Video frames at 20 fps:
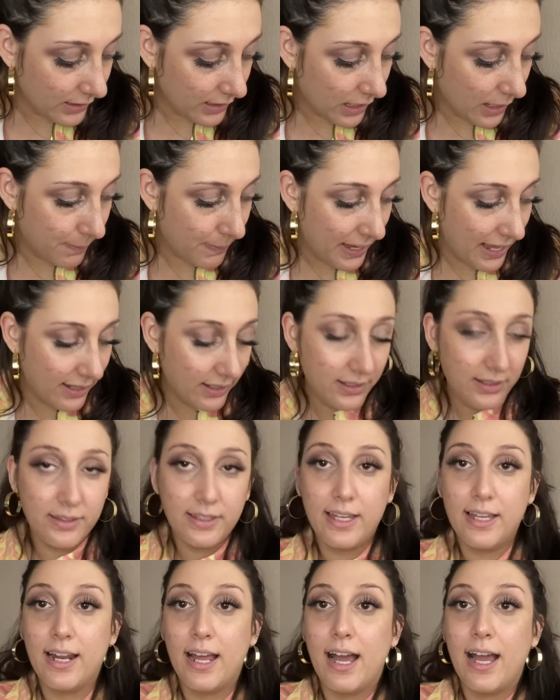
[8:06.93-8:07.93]
A palette
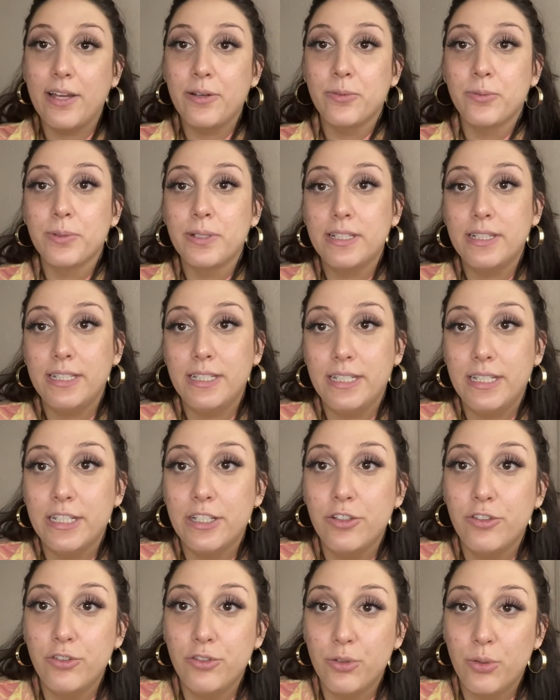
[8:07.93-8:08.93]
that I really
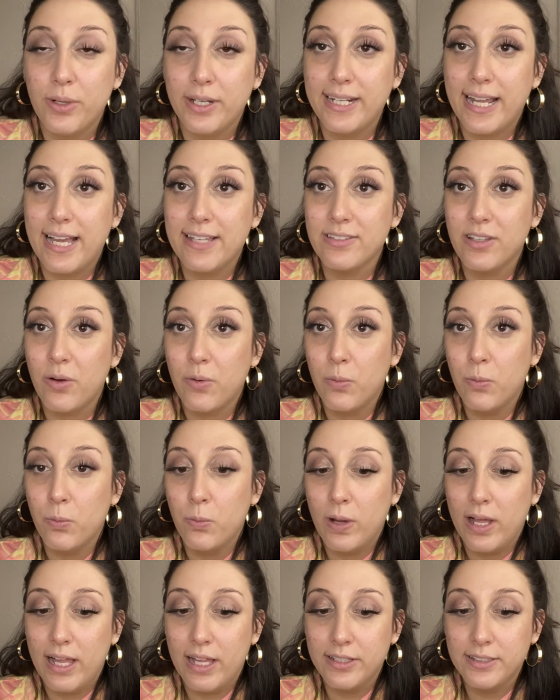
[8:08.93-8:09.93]
enjoyed as
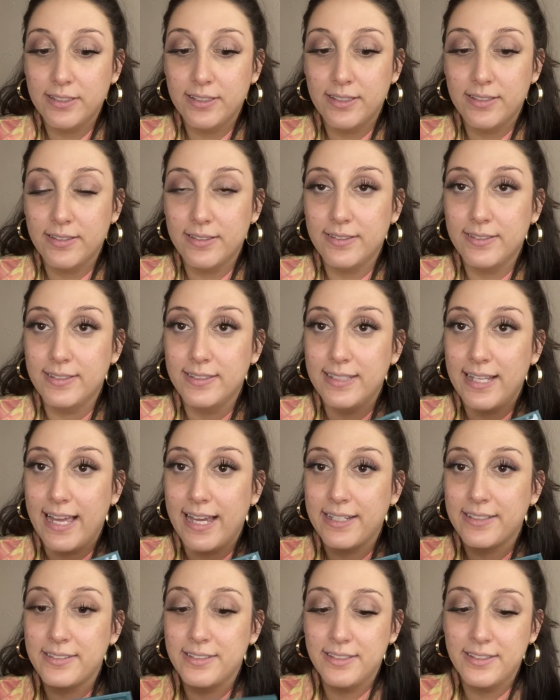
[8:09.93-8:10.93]
well, this is
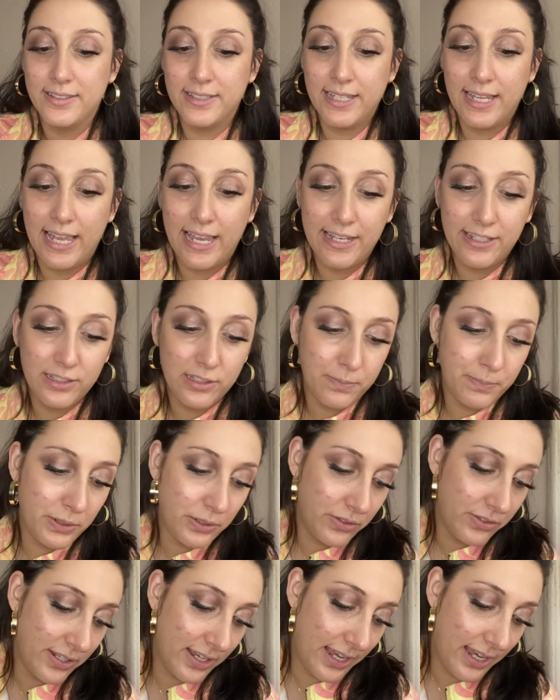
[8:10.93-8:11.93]
next, is the Ace
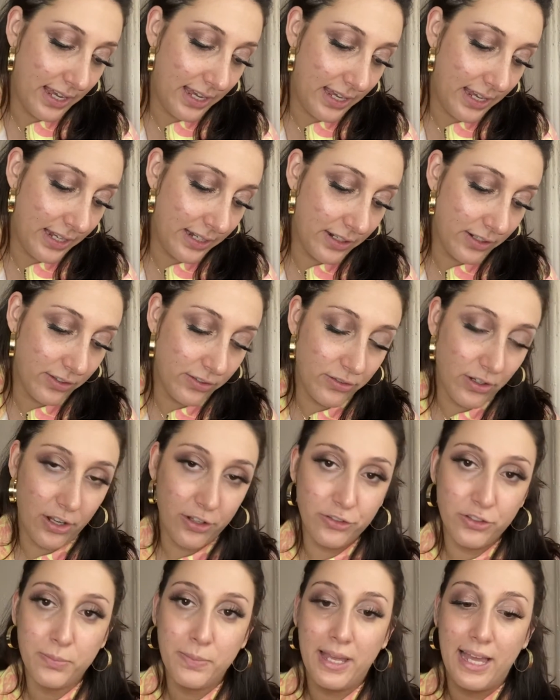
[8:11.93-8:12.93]
Beauté
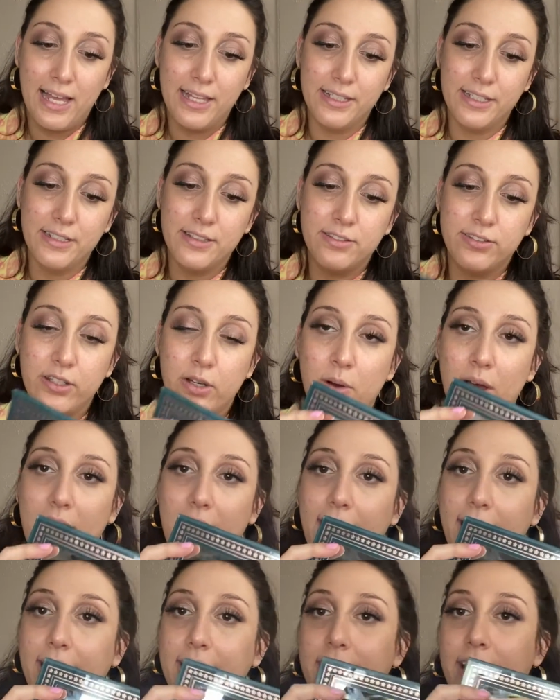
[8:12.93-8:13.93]
Nostalgia palette. So
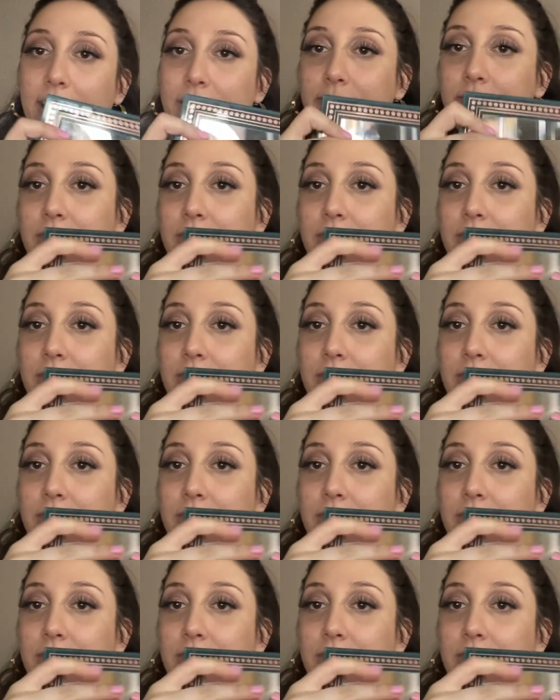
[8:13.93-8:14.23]
I have